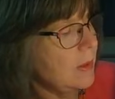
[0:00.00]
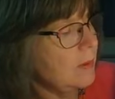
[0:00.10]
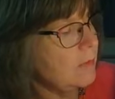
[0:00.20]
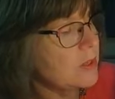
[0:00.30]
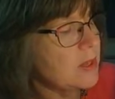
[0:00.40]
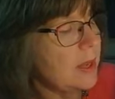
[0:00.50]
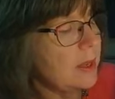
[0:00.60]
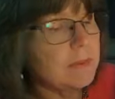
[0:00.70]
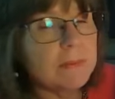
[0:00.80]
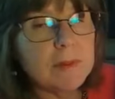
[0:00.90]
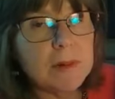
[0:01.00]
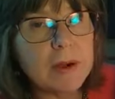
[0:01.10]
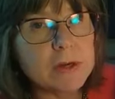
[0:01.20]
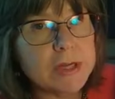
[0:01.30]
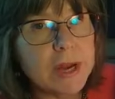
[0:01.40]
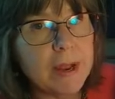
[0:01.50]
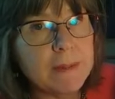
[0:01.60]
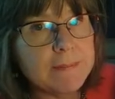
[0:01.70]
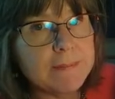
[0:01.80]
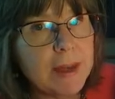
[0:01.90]
Kind of looks like the letter
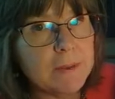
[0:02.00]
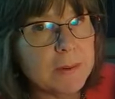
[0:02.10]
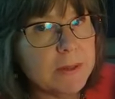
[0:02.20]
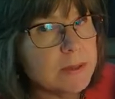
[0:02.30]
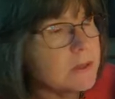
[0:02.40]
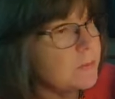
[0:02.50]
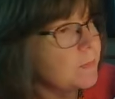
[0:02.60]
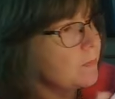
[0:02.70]
J backwards.